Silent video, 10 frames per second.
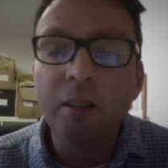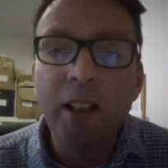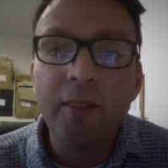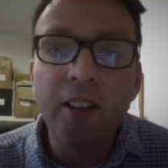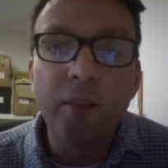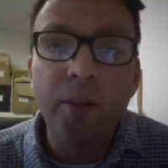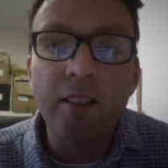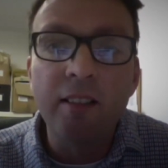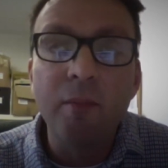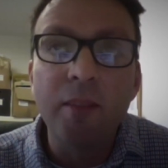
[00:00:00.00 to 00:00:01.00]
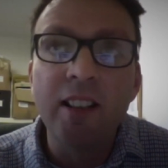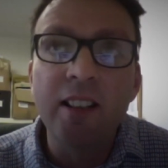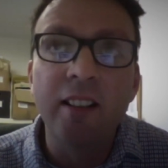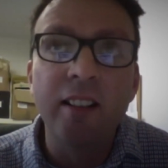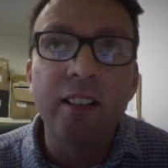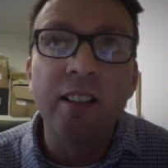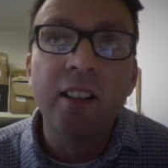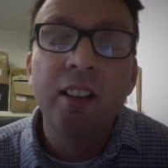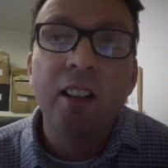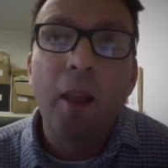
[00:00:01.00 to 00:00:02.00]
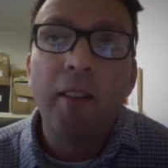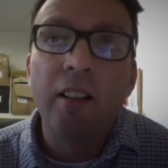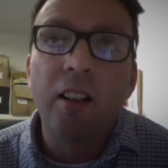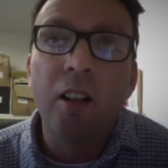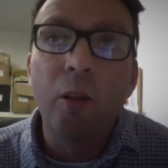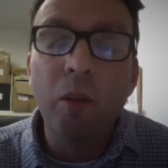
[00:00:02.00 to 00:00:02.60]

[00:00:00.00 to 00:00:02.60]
we have two part-time assistants, and our whole